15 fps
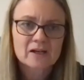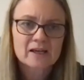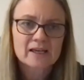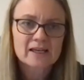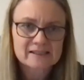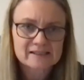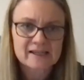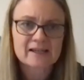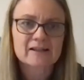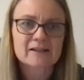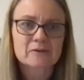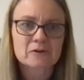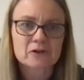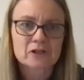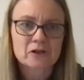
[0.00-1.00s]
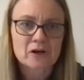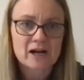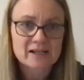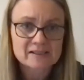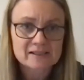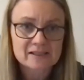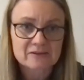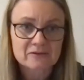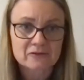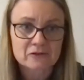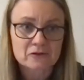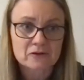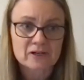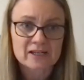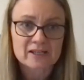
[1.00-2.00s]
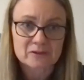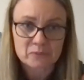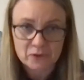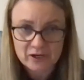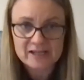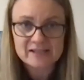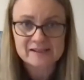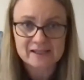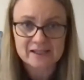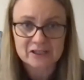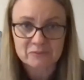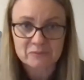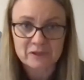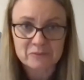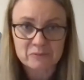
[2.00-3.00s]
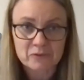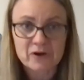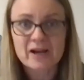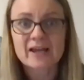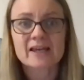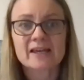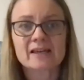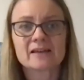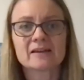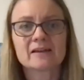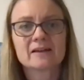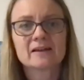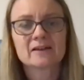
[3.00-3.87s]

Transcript: exactly what you're asking for in the prayers that you've been praying.